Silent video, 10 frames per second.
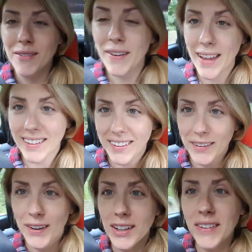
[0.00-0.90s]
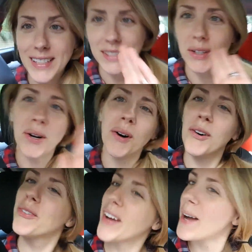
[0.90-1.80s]
the vet, all of us, the
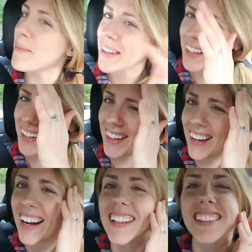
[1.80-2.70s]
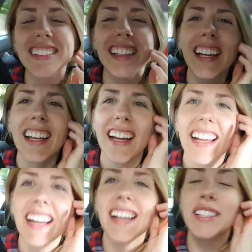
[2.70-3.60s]
whole family. I just think
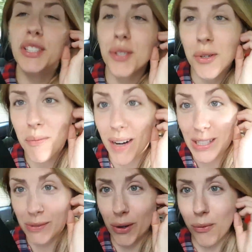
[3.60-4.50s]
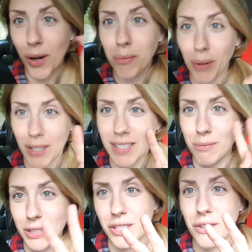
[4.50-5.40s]
it's too much for one
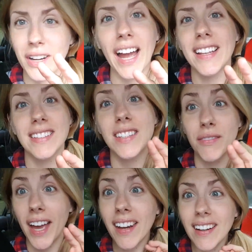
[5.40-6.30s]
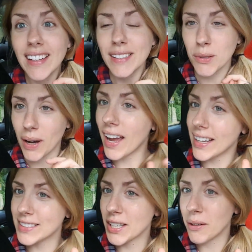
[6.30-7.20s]
person with two cats at the vet. So I
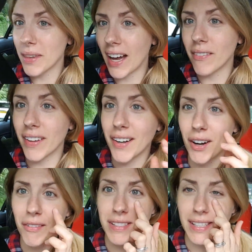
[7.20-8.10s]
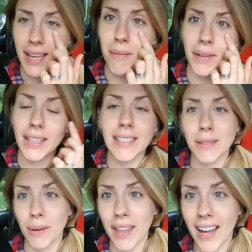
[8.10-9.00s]
had to go with Alvin. Obviously, Emmeline
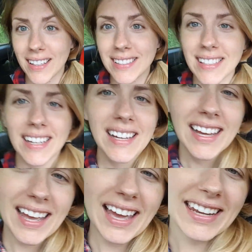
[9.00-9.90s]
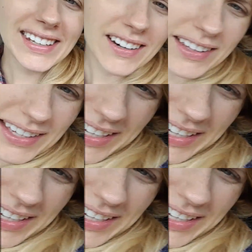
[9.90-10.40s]
is with us. And there are the